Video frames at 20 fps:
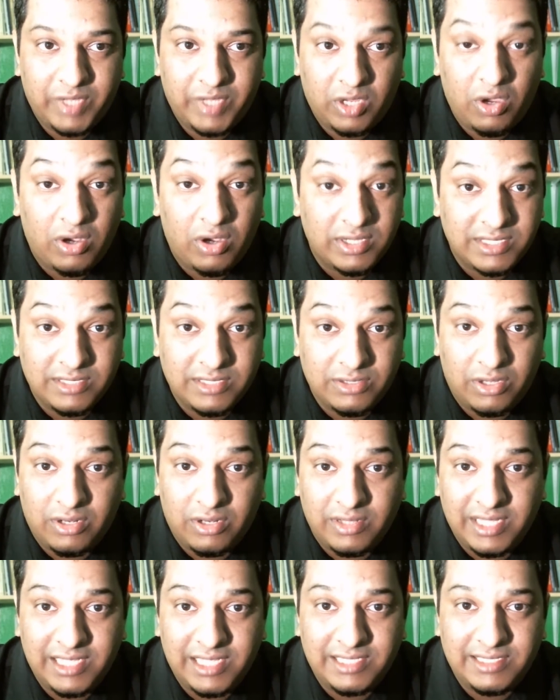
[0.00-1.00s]
causes
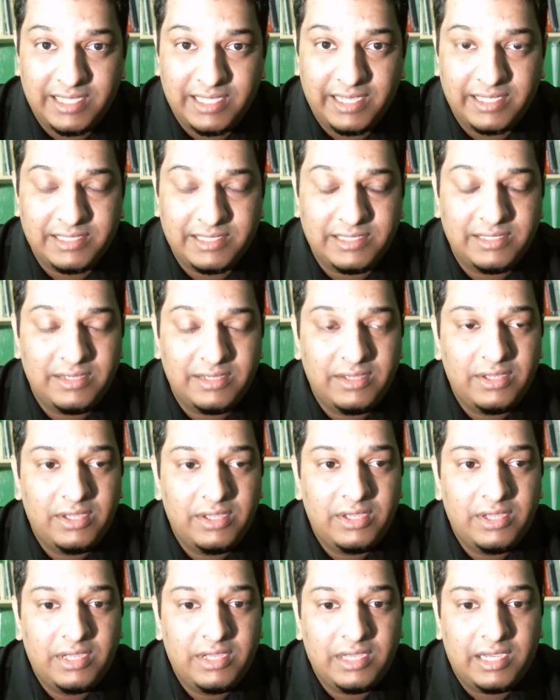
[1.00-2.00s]
all of these things
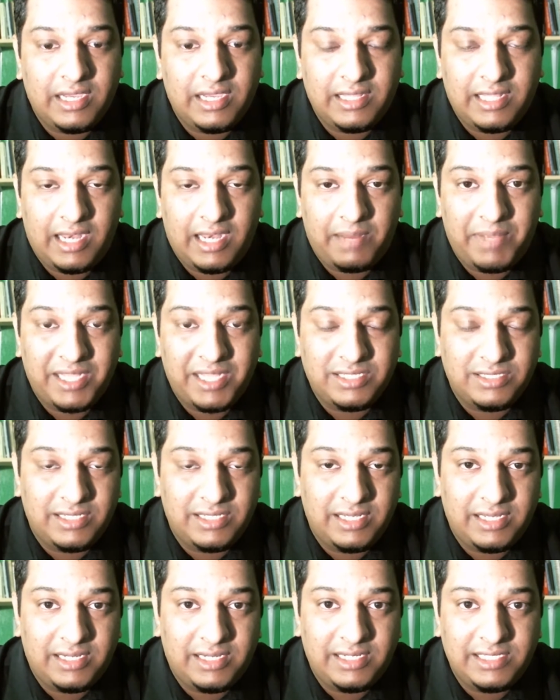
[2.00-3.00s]
that I
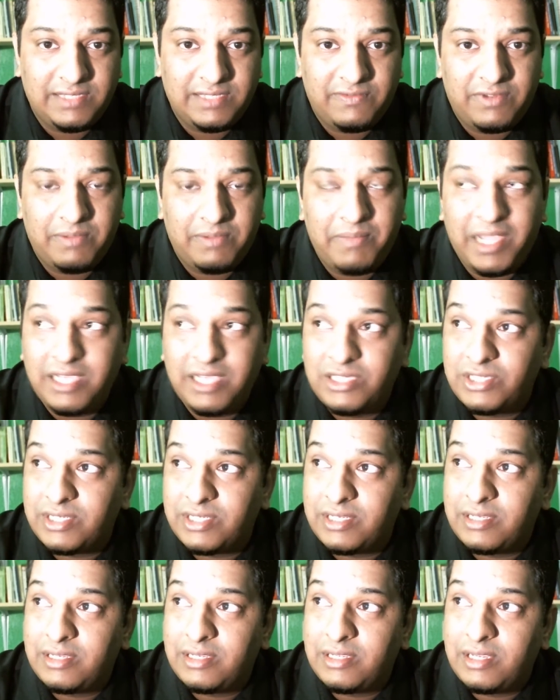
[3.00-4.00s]
mentioned, increased
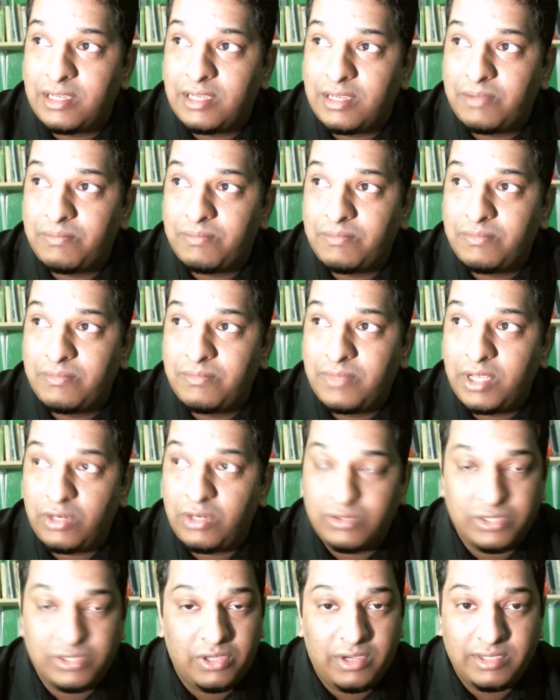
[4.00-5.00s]
inflammation. It
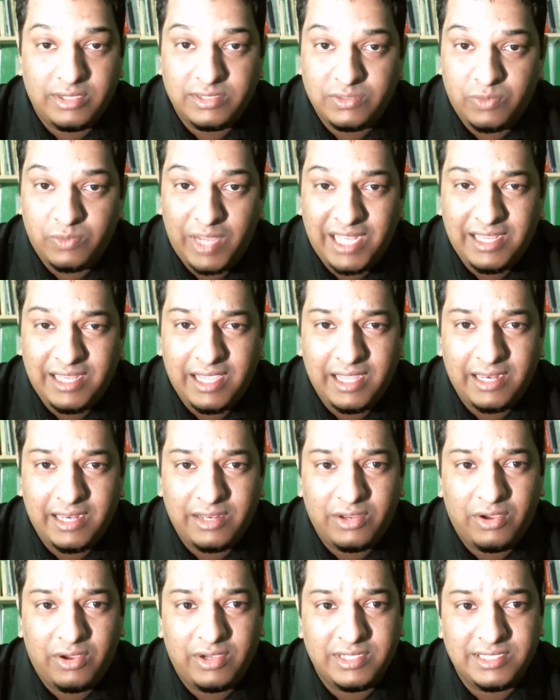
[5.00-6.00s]
also causes weight gain.
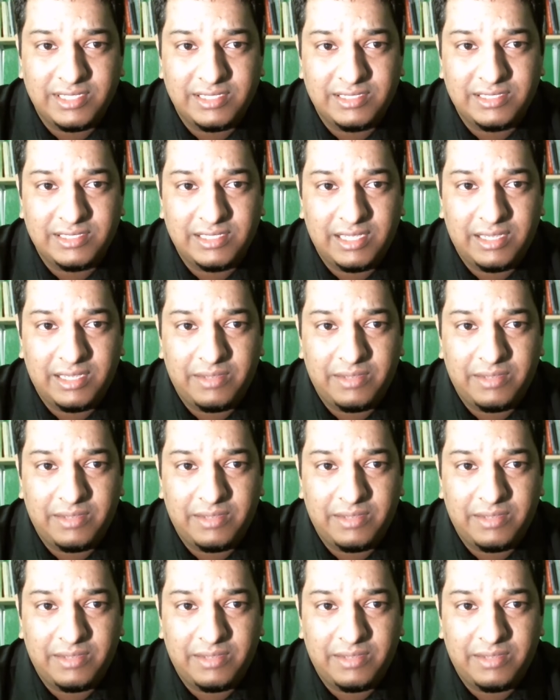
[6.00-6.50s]
It causes